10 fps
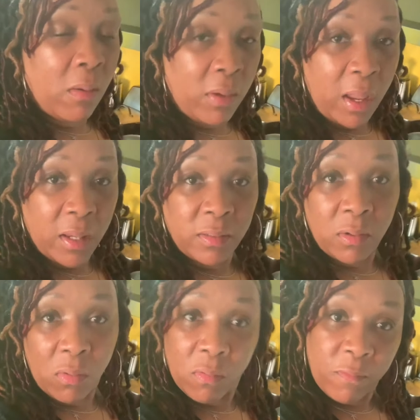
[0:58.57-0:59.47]
Okay,
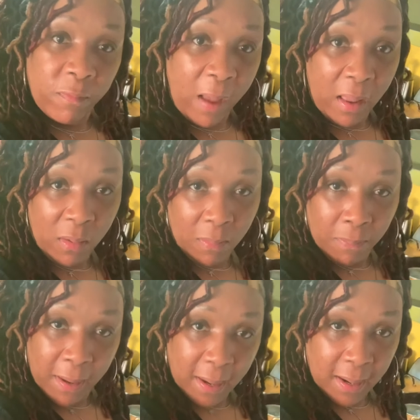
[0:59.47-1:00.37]
so follow
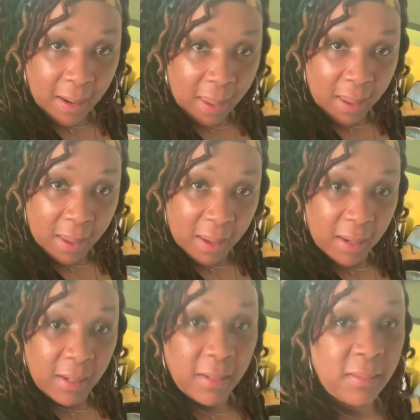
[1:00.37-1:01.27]
me,
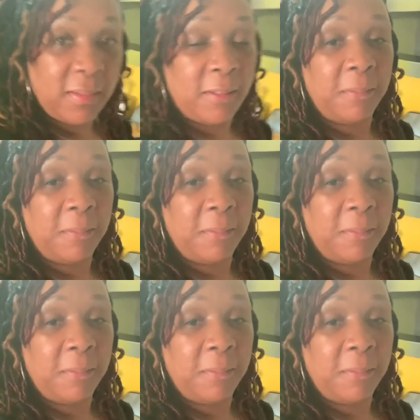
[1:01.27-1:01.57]
guys.